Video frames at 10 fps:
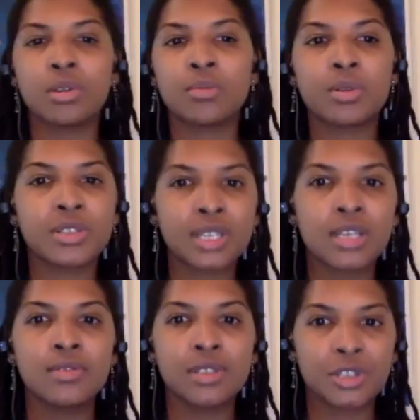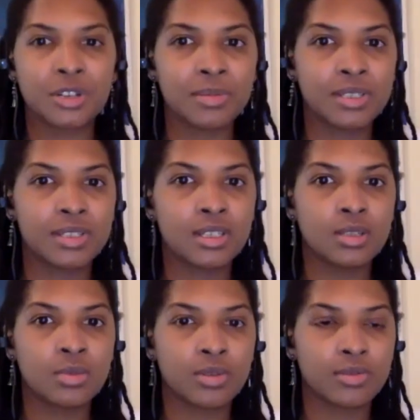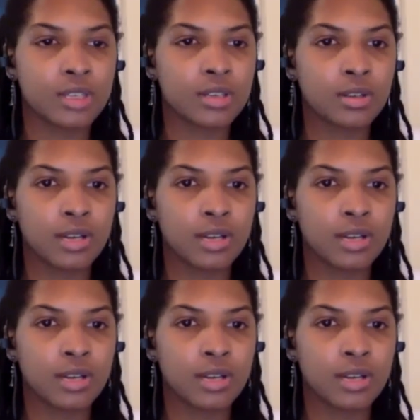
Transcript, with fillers: but perceived legitimacy is one of the